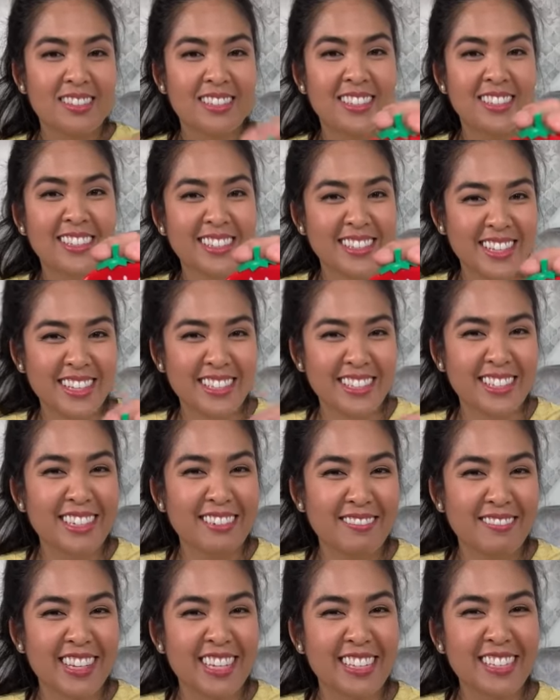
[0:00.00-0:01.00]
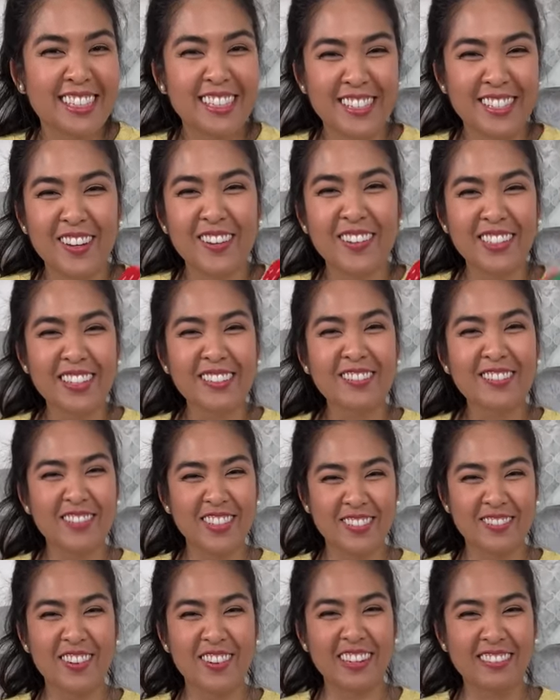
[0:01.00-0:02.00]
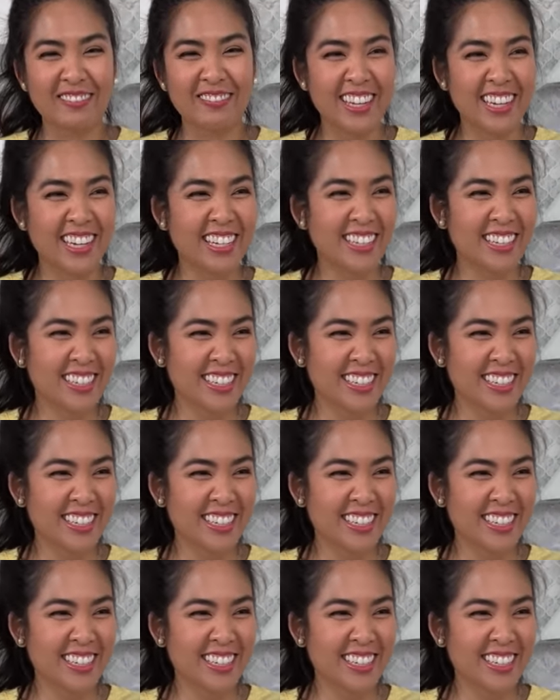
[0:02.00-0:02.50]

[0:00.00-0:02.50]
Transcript: It's 16 minutes. It's only been 1 minute.